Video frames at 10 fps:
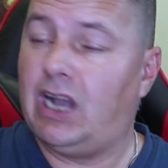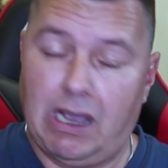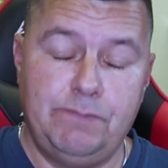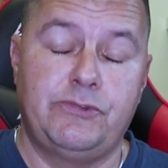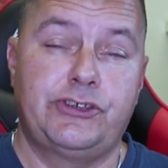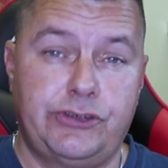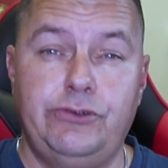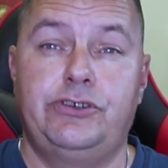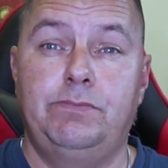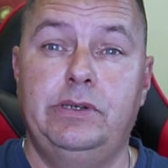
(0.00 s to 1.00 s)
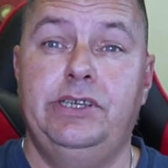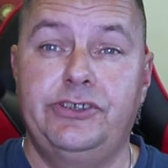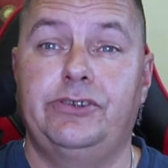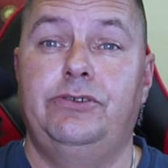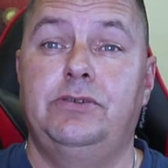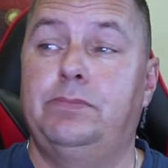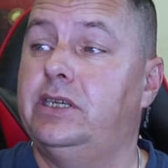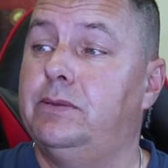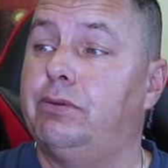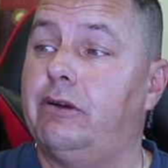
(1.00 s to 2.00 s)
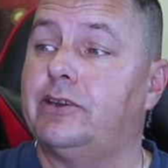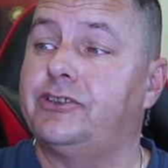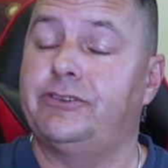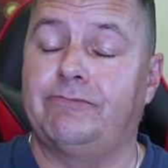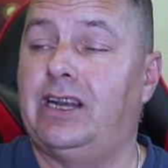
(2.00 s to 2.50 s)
I'm suitably impressed.